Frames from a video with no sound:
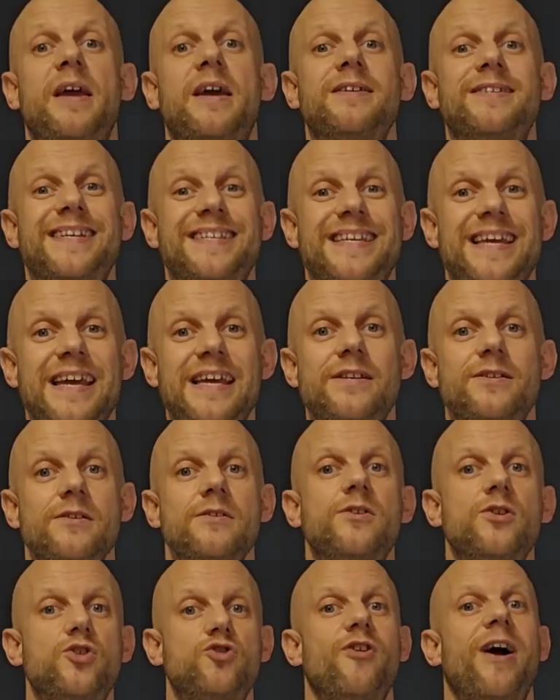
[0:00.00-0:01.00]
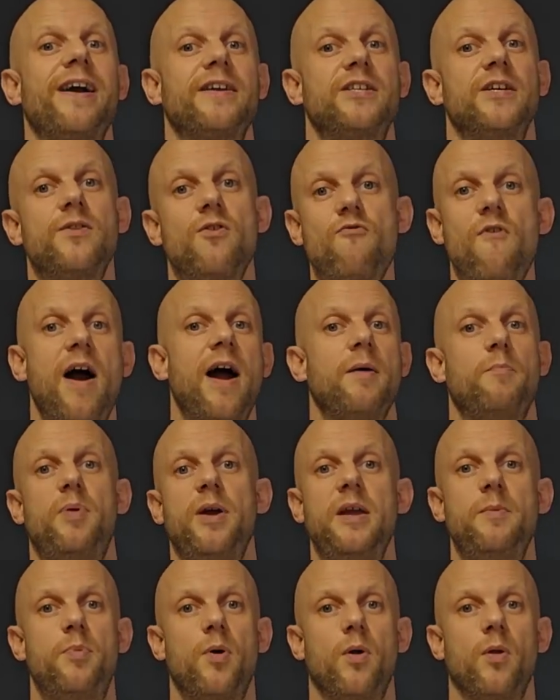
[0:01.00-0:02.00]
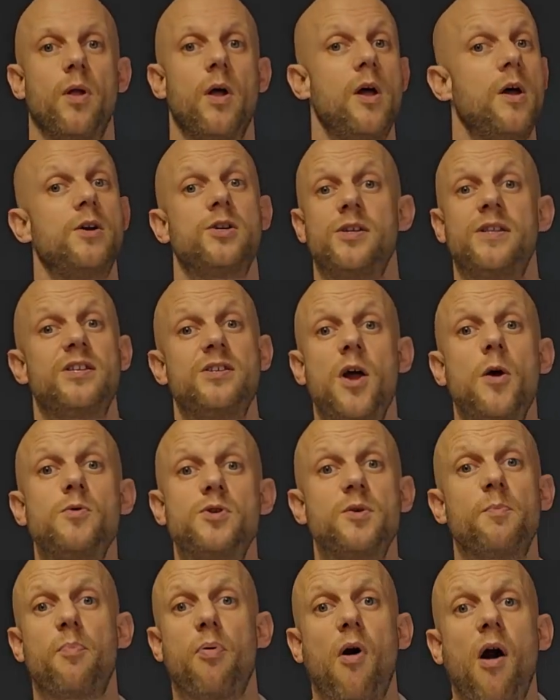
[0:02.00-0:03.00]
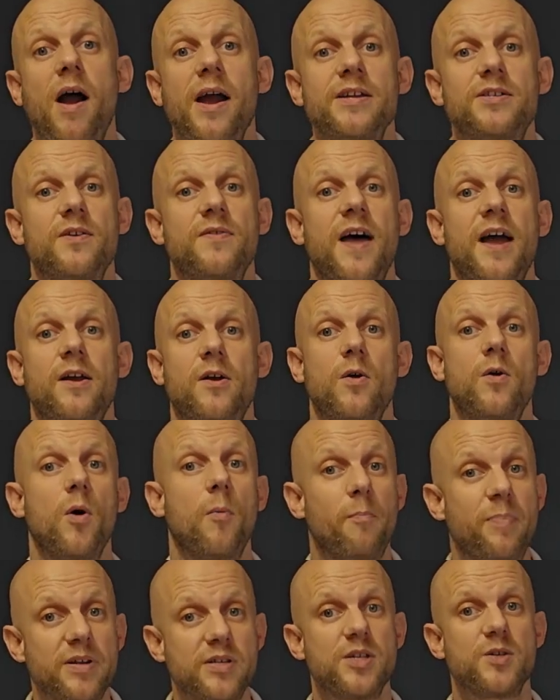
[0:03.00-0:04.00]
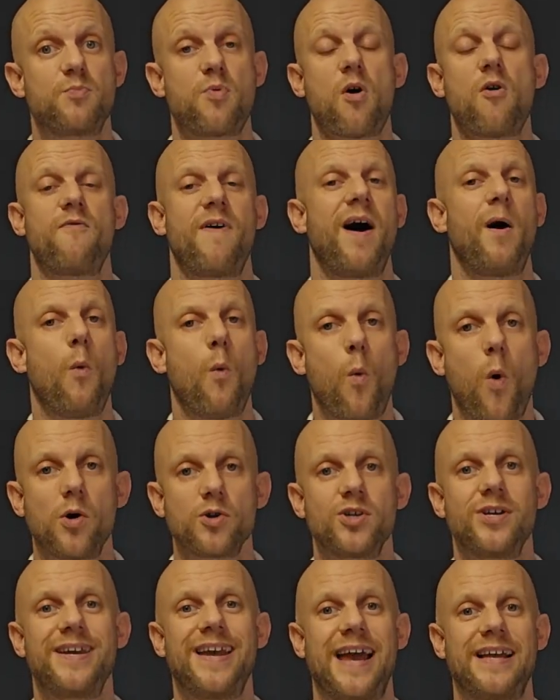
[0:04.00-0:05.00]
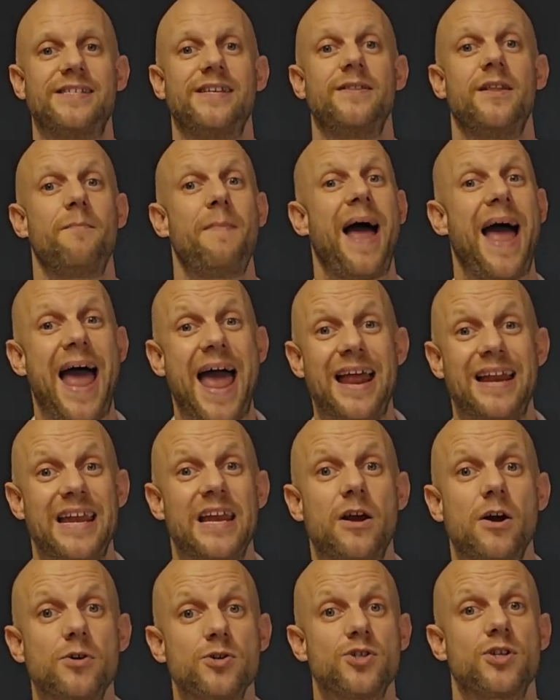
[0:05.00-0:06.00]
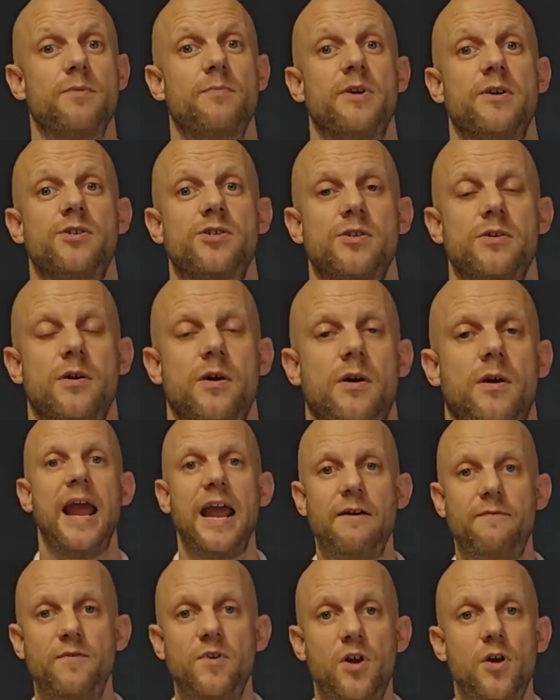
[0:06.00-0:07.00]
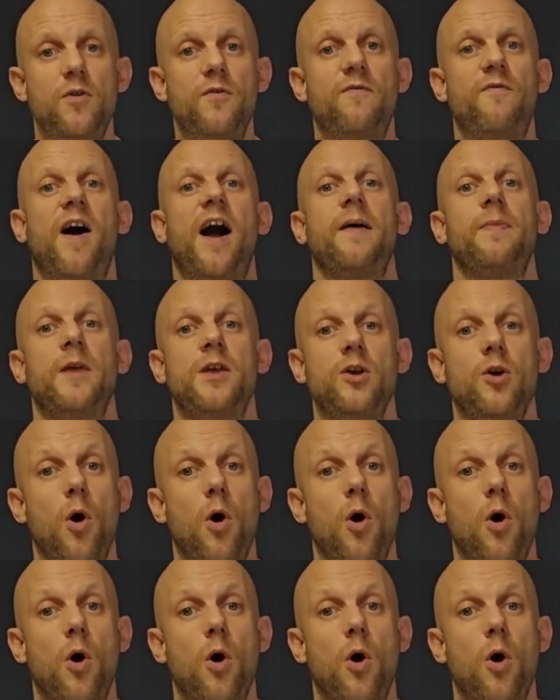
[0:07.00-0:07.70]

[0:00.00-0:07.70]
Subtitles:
because it isn't attracting the right people. So there's no surprise that their Google Business Profile wasn't getting them any customers. If you find